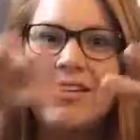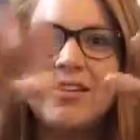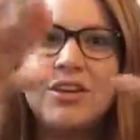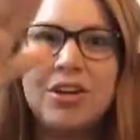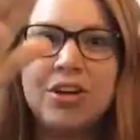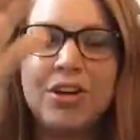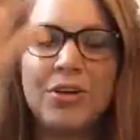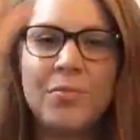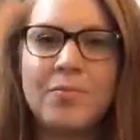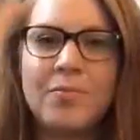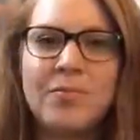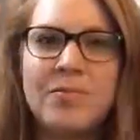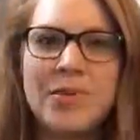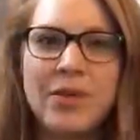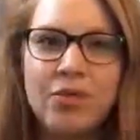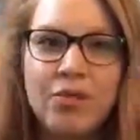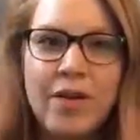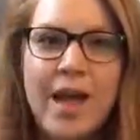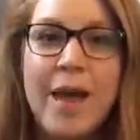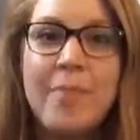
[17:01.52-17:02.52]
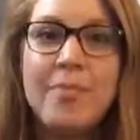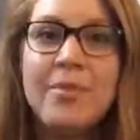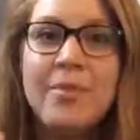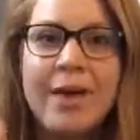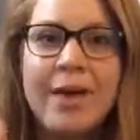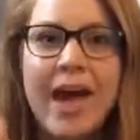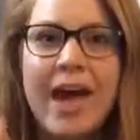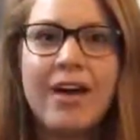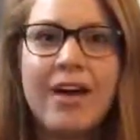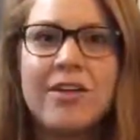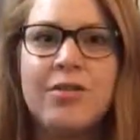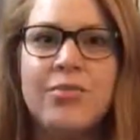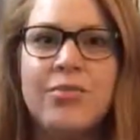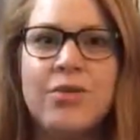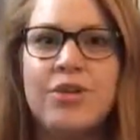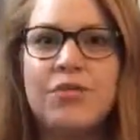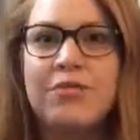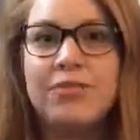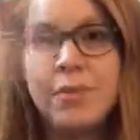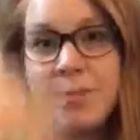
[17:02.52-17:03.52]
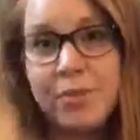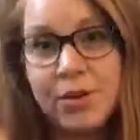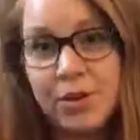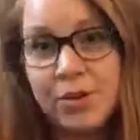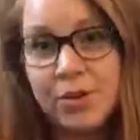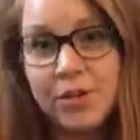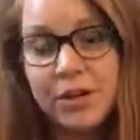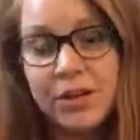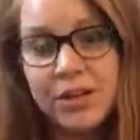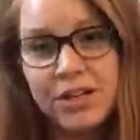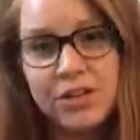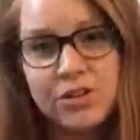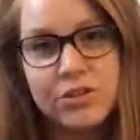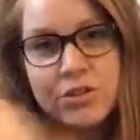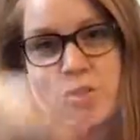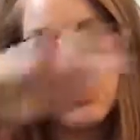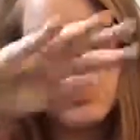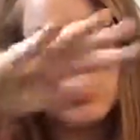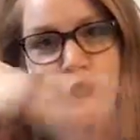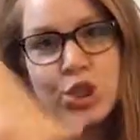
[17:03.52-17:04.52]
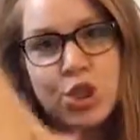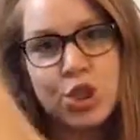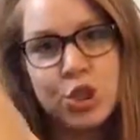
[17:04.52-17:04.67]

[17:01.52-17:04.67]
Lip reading: you know, grab the bag. When you flip it over, it just goes